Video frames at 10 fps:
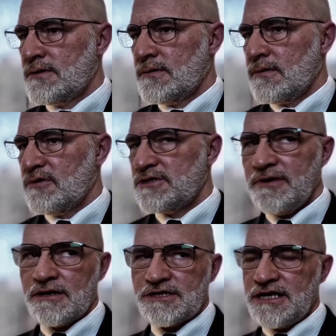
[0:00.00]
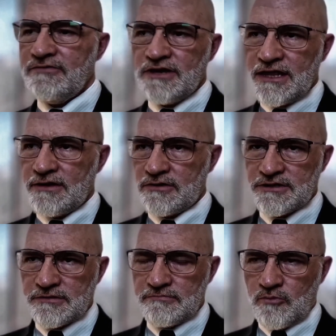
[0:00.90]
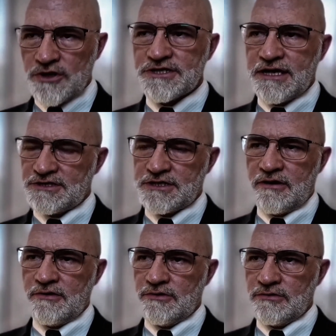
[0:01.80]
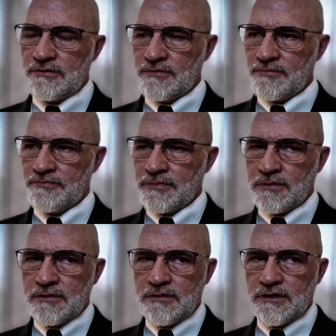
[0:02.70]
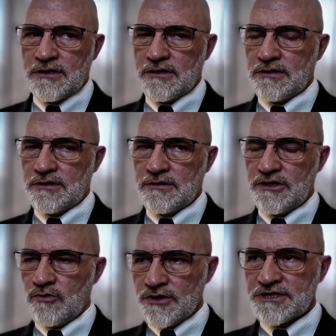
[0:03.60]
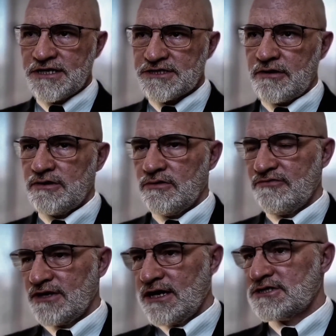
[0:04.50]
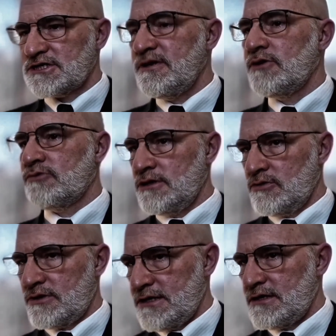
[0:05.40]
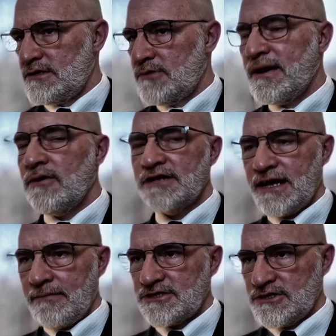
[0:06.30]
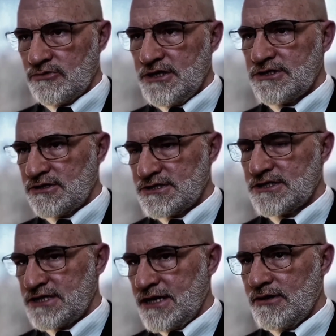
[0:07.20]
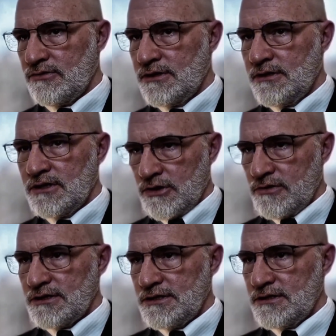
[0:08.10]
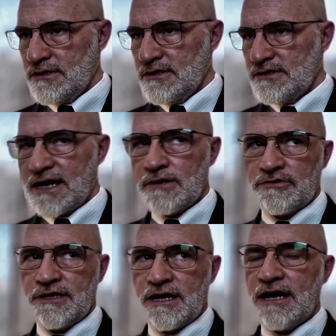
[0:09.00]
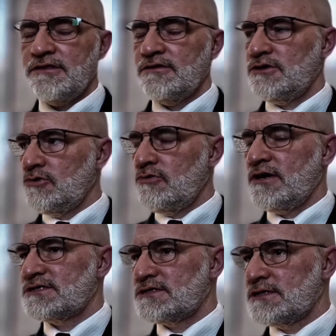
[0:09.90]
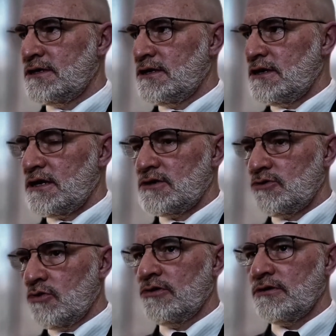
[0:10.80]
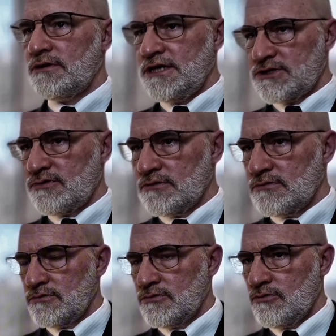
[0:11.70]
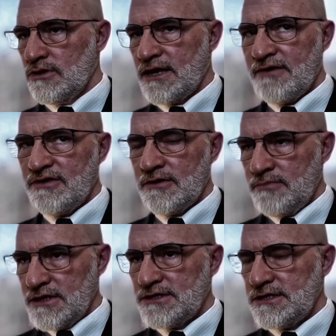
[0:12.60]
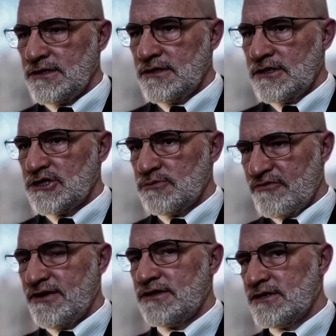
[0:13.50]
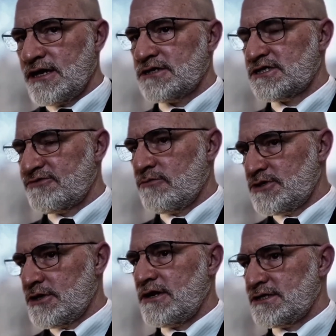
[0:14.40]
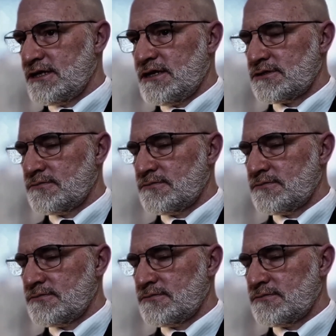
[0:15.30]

But to be honest, even in that worst case scenario, in the worst case scenario of the Gazans being relocated, the power dynamics in the region are such now, currently, that I don't think either the U.S. Nor Israel will have the ability to prevent the Gazans from returning to Gaza.